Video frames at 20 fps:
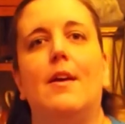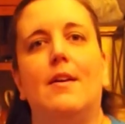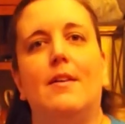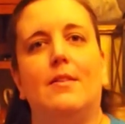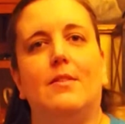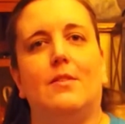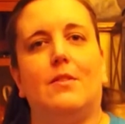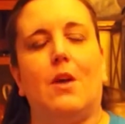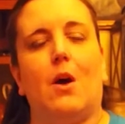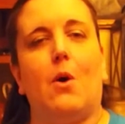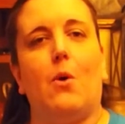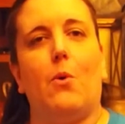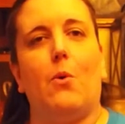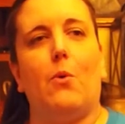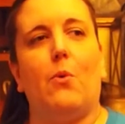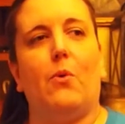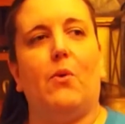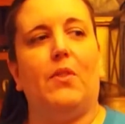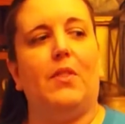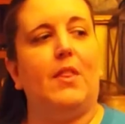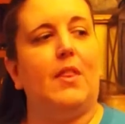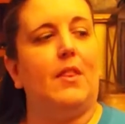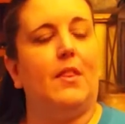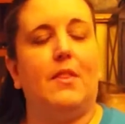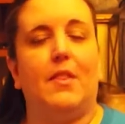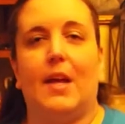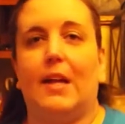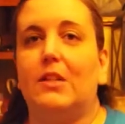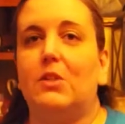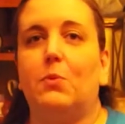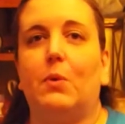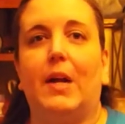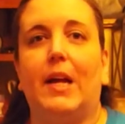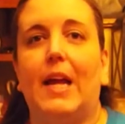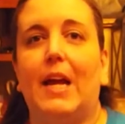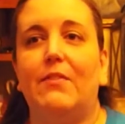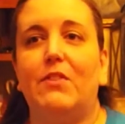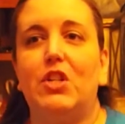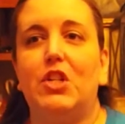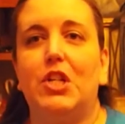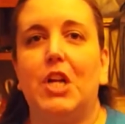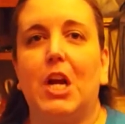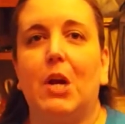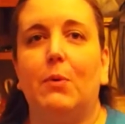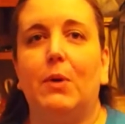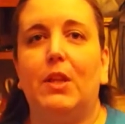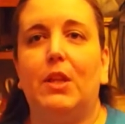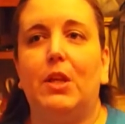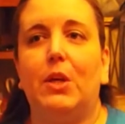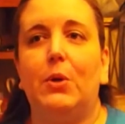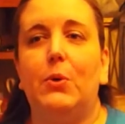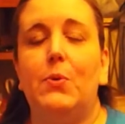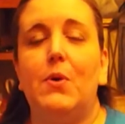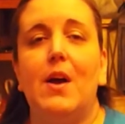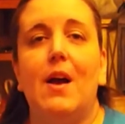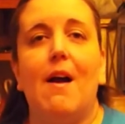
so that's what I have to share with you.